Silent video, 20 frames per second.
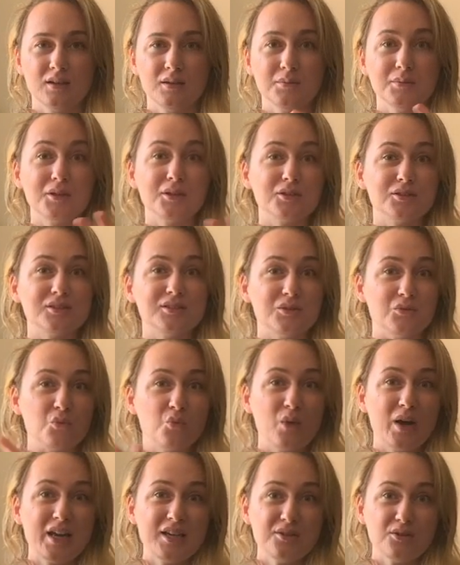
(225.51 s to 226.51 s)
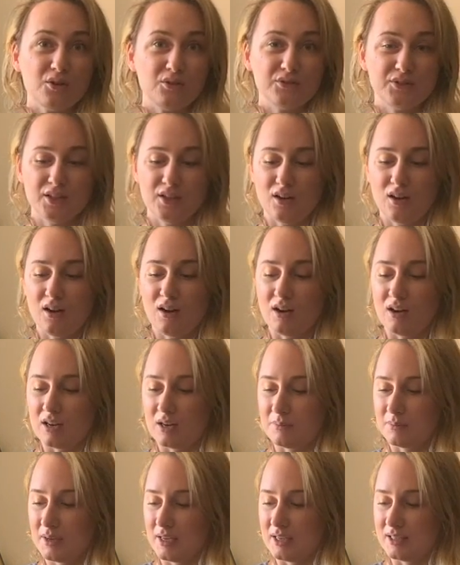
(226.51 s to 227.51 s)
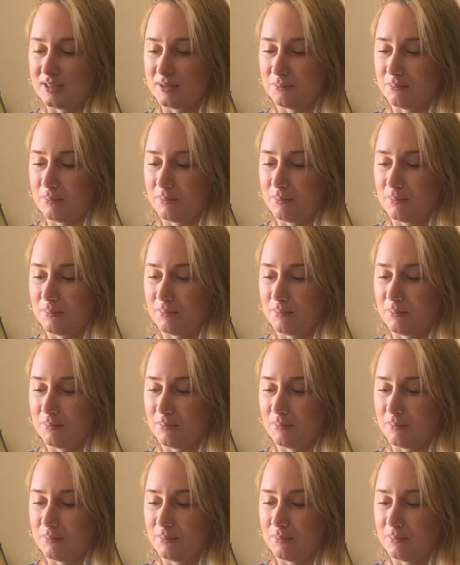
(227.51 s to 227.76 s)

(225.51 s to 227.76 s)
Because the weight of the arm is